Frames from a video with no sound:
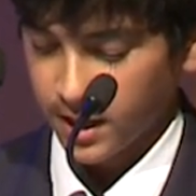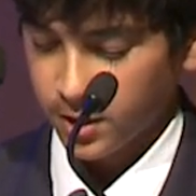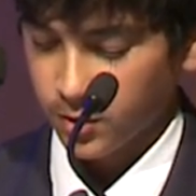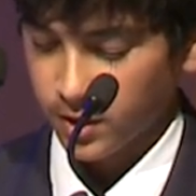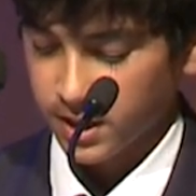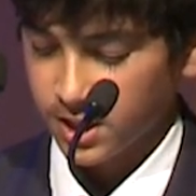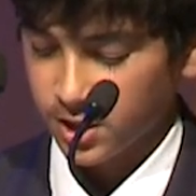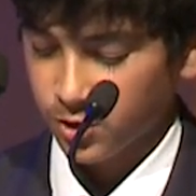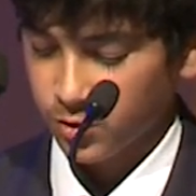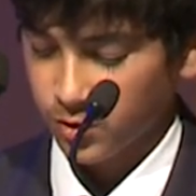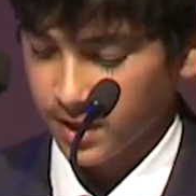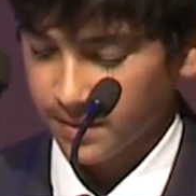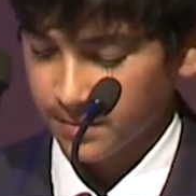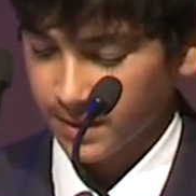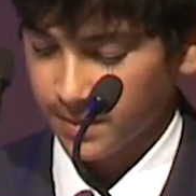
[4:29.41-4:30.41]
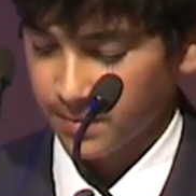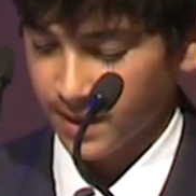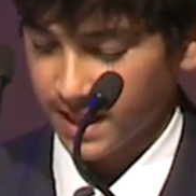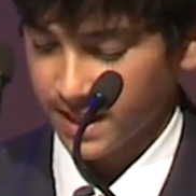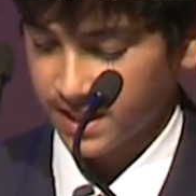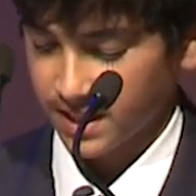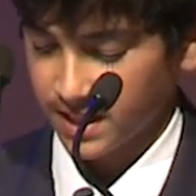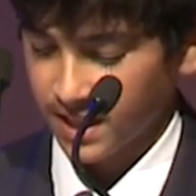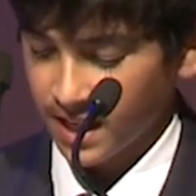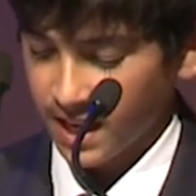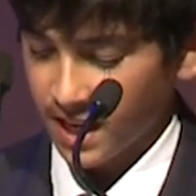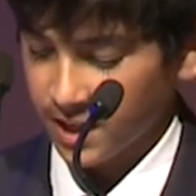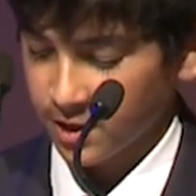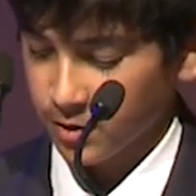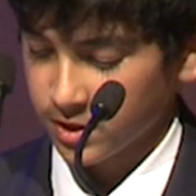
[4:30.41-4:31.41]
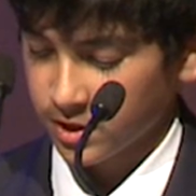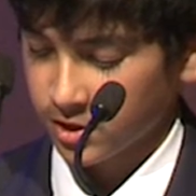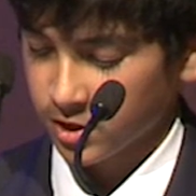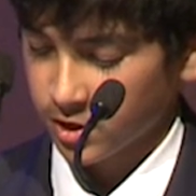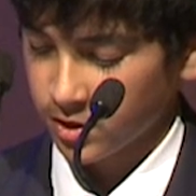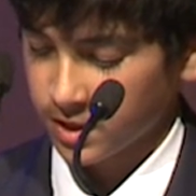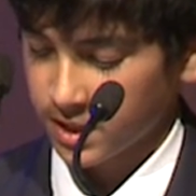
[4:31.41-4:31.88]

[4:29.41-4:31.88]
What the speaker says: You are extremely patient, and you are so